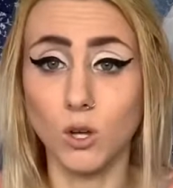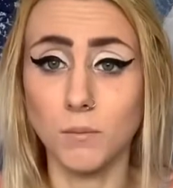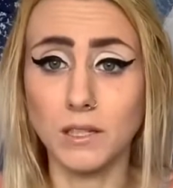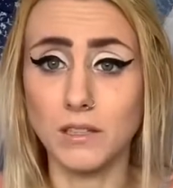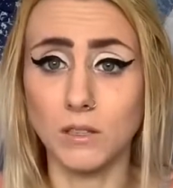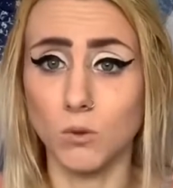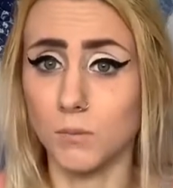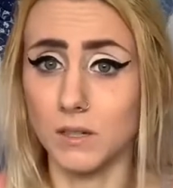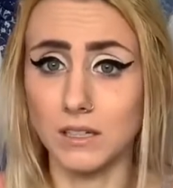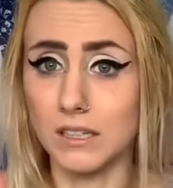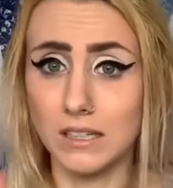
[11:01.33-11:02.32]
me, like where my
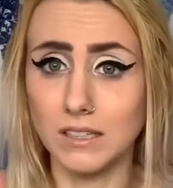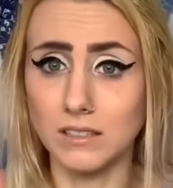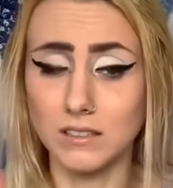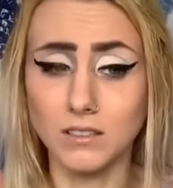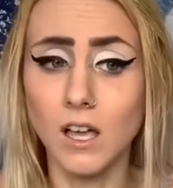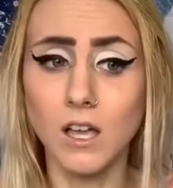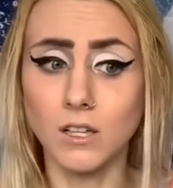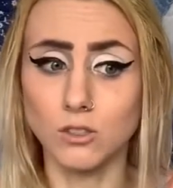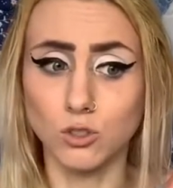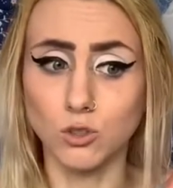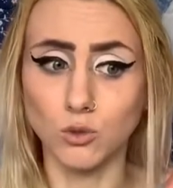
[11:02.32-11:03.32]
knee is
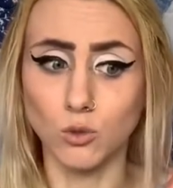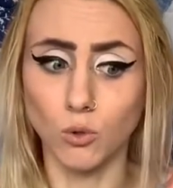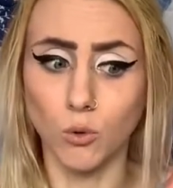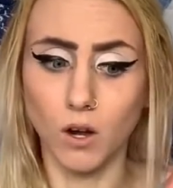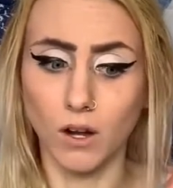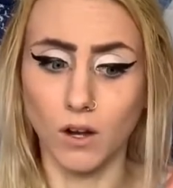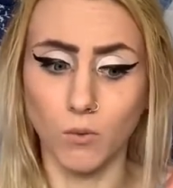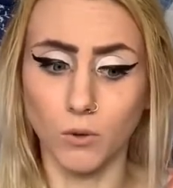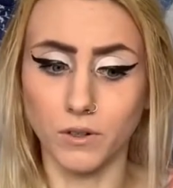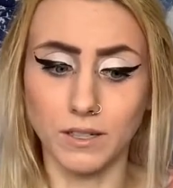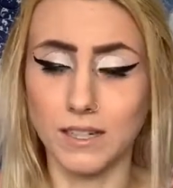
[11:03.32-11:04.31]
to uh,
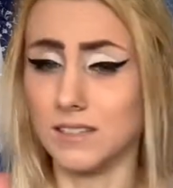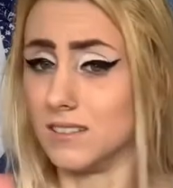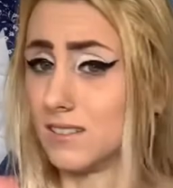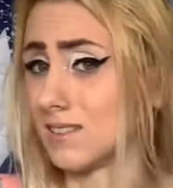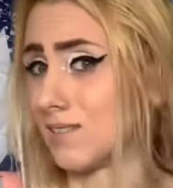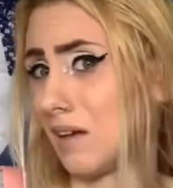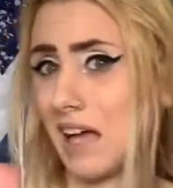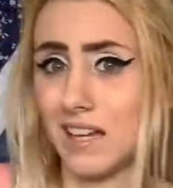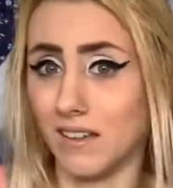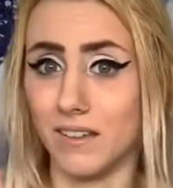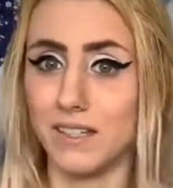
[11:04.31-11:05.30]
where it ends,
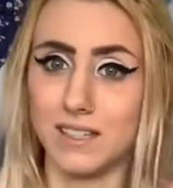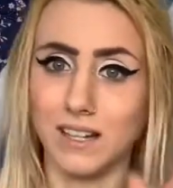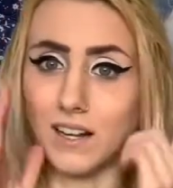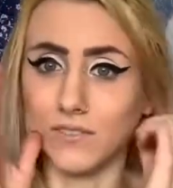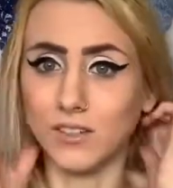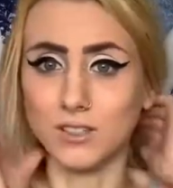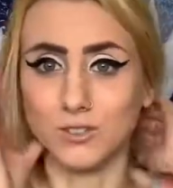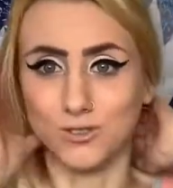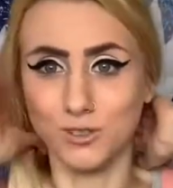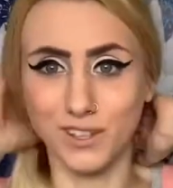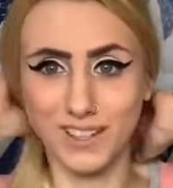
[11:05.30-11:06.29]
I like it. I think it's
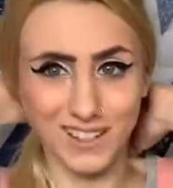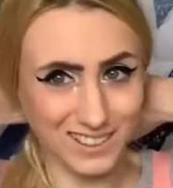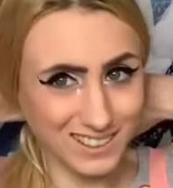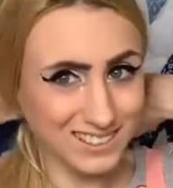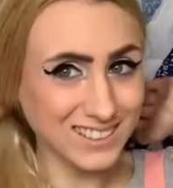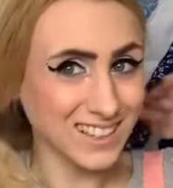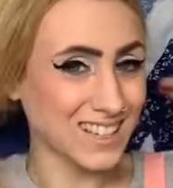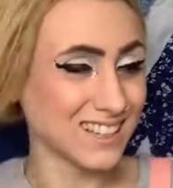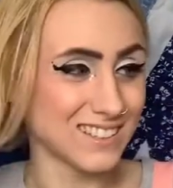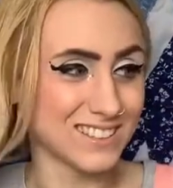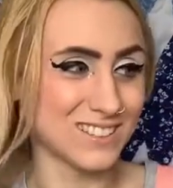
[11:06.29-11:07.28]
really nice.
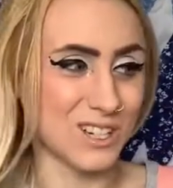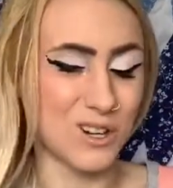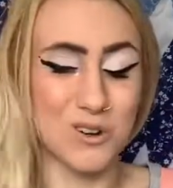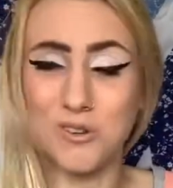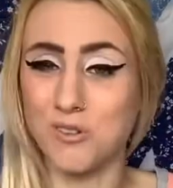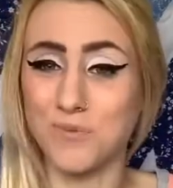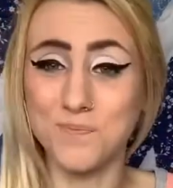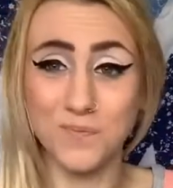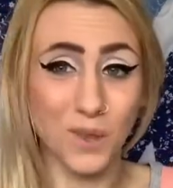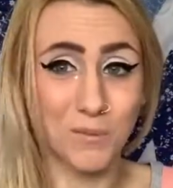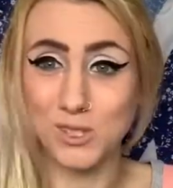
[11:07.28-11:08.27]
So
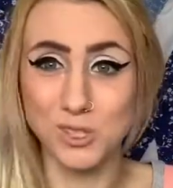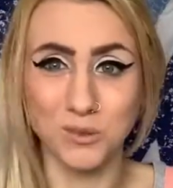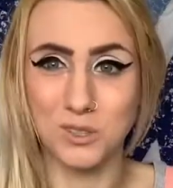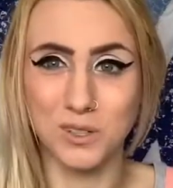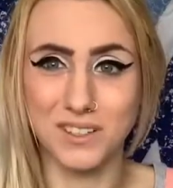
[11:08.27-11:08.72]
let me show it to you